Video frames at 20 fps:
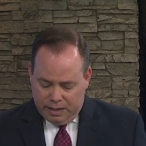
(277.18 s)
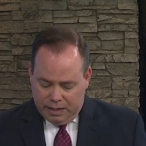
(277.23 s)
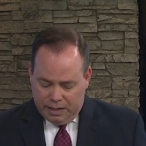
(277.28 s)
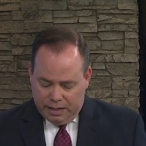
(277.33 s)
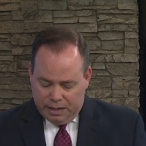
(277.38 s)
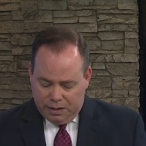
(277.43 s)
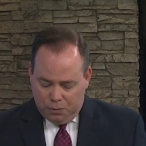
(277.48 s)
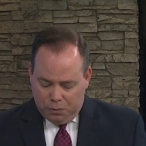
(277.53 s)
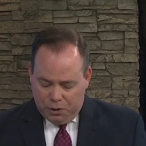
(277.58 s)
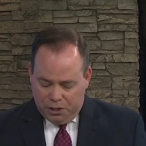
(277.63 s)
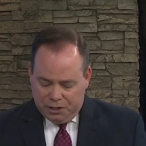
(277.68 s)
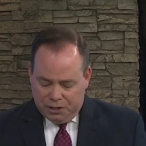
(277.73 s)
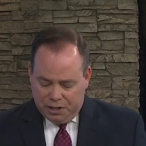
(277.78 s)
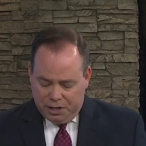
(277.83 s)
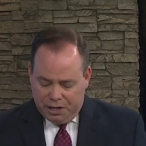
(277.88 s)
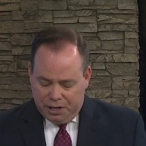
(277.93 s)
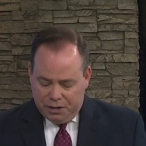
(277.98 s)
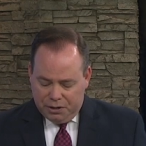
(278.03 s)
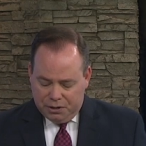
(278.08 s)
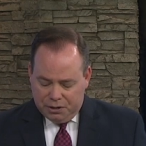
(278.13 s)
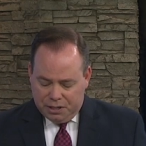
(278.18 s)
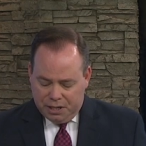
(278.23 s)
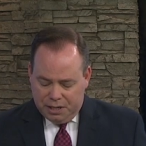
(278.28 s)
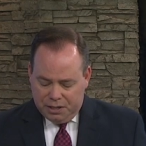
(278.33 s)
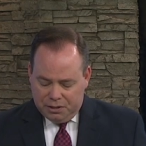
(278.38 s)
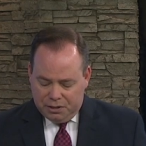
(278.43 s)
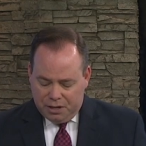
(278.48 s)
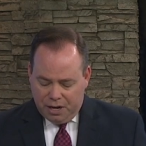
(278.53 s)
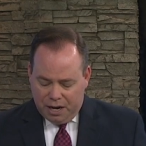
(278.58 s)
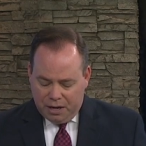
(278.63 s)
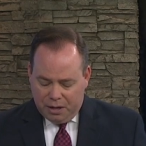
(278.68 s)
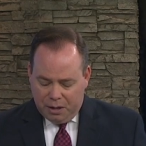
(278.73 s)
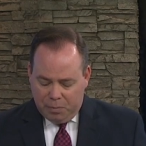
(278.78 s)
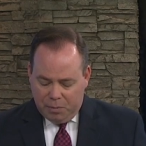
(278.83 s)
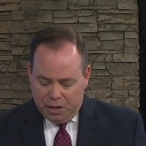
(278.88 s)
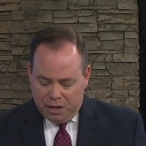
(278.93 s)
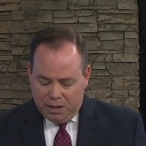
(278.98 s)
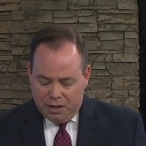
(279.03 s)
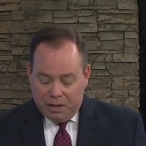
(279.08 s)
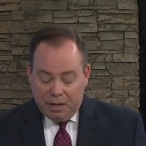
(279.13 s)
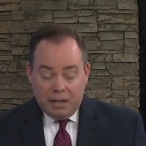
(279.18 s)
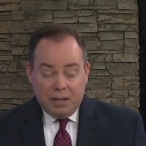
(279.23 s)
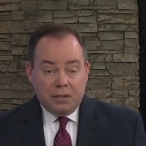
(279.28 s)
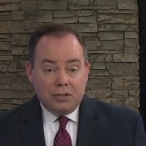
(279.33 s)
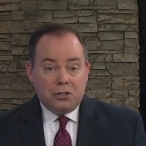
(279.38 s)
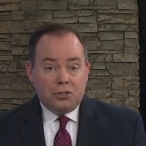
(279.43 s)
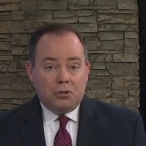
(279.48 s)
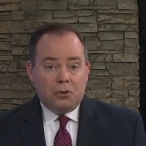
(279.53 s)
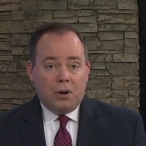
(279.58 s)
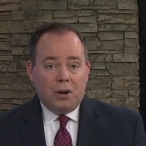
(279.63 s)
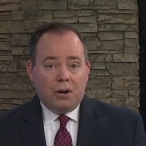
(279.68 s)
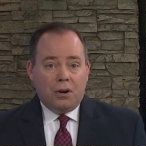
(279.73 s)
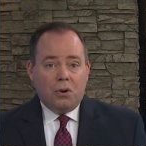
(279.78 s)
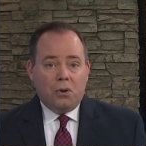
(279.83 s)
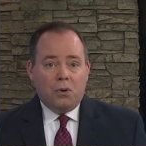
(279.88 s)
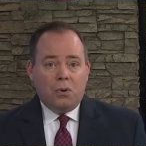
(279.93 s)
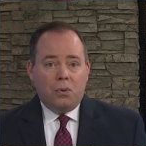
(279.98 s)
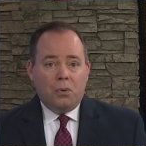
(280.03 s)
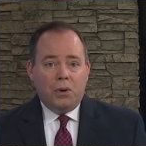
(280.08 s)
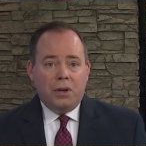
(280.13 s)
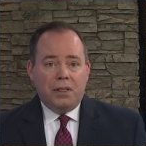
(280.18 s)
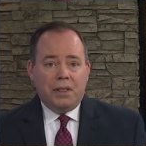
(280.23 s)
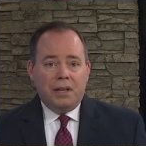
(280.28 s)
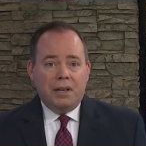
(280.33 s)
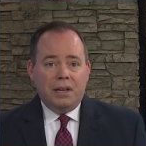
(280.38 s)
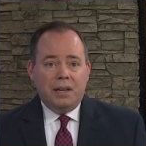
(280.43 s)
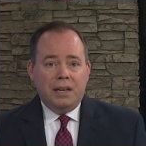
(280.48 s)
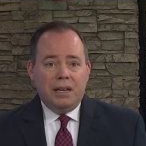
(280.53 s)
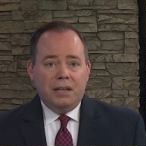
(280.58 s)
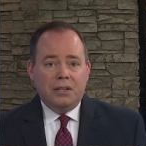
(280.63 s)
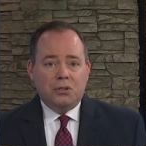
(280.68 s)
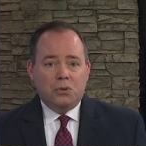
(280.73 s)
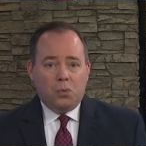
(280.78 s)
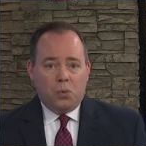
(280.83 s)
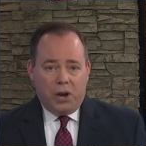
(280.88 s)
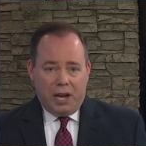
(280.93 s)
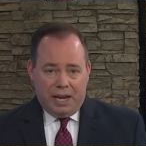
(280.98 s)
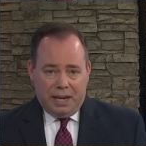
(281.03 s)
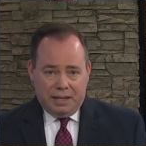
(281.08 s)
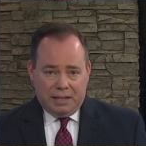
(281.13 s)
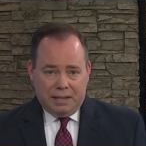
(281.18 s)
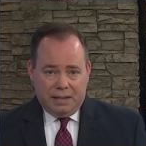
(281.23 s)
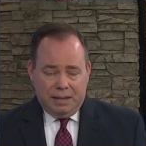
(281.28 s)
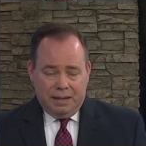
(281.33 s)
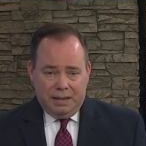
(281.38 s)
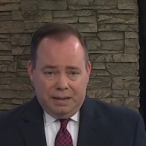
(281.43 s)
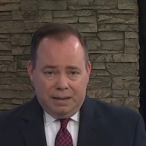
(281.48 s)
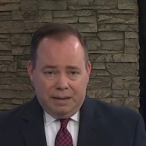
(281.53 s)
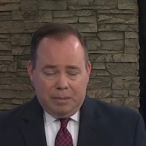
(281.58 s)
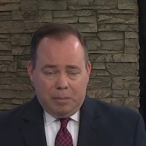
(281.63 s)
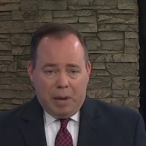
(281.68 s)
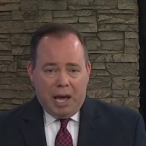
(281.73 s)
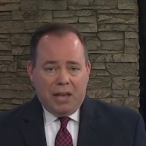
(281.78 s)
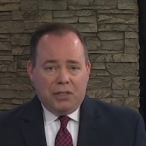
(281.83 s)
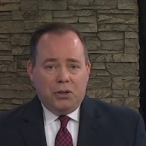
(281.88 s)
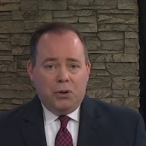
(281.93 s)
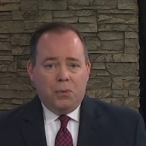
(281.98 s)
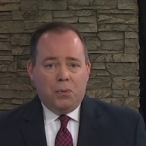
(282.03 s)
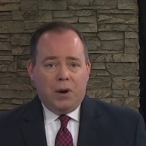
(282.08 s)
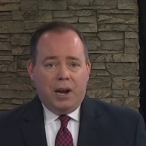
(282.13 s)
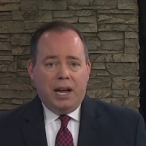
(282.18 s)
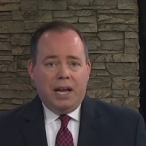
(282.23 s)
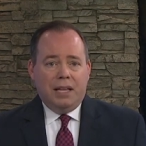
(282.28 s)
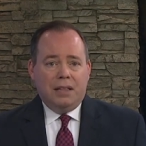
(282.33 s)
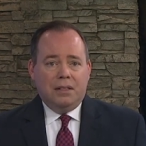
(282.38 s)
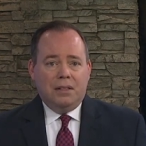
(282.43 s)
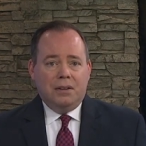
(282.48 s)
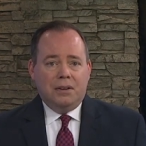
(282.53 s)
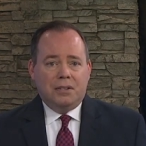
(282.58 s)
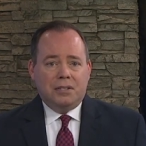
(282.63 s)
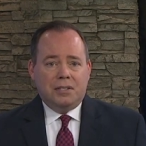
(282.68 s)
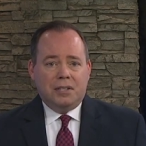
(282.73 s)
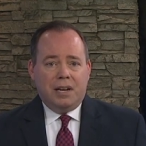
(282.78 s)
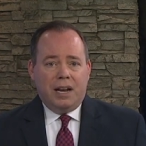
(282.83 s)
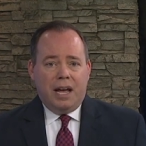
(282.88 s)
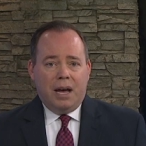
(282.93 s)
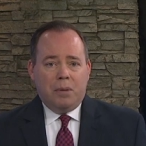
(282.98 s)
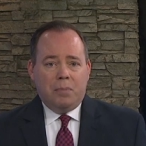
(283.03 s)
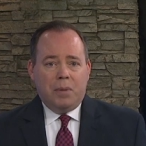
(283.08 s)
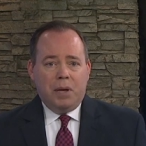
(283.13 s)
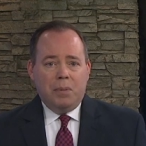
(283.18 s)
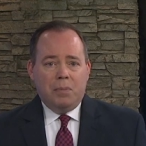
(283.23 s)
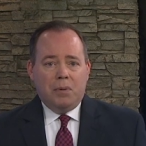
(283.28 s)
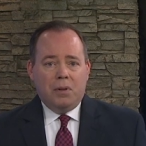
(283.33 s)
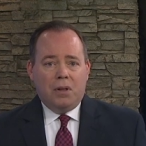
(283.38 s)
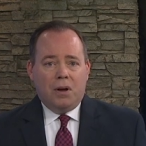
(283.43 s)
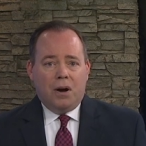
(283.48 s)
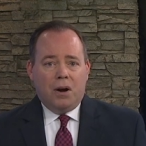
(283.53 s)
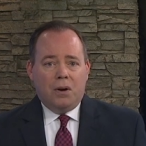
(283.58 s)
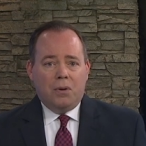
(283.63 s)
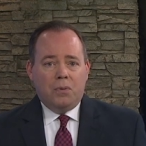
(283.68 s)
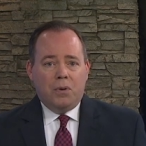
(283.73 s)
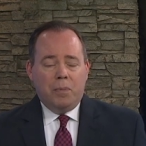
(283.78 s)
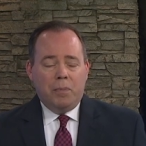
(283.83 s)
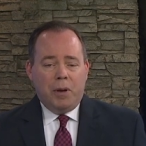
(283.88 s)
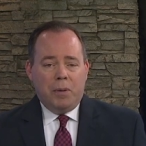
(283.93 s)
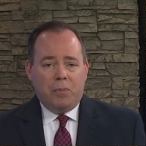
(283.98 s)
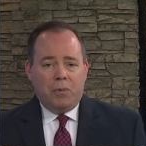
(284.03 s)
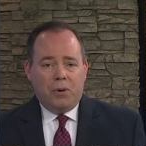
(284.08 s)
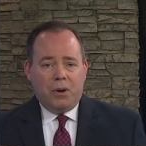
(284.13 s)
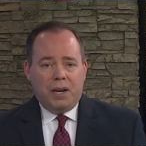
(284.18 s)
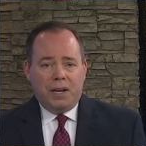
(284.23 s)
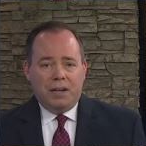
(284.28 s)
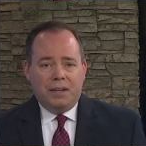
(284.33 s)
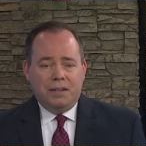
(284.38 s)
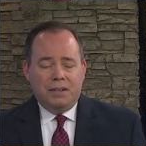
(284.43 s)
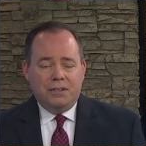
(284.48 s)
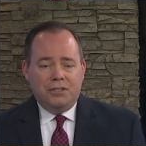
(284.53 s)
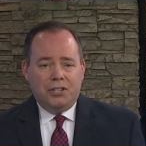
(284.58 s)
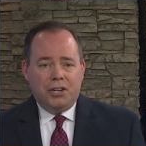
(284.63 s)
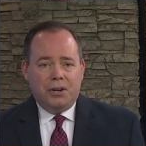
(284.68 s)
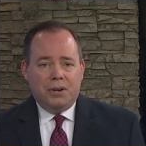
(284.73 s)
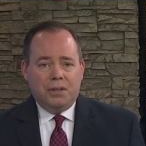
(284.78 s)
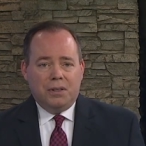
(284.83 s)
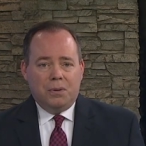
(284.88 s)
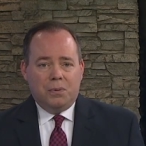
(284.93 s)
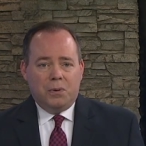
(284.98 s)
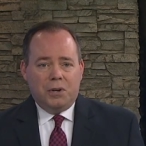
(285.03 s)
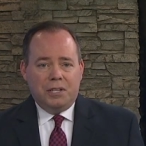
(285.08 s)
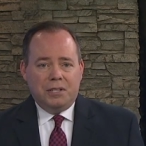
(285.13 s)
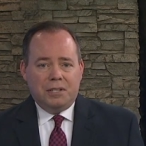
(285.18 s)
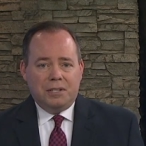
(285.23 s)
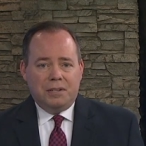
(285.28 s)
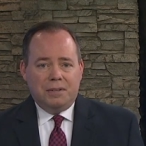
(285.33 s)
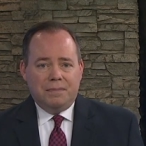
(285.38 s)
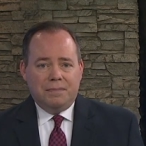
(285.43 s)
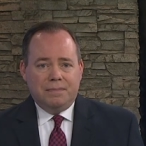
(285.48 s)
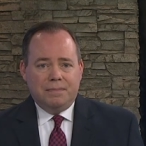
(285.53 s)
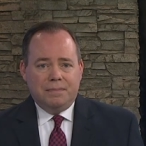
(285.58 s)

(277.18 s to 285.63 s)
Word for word: In recent years, he's documented his struggle with his weight. Matthew Rand looks at how people are remembering Jared Lorenzen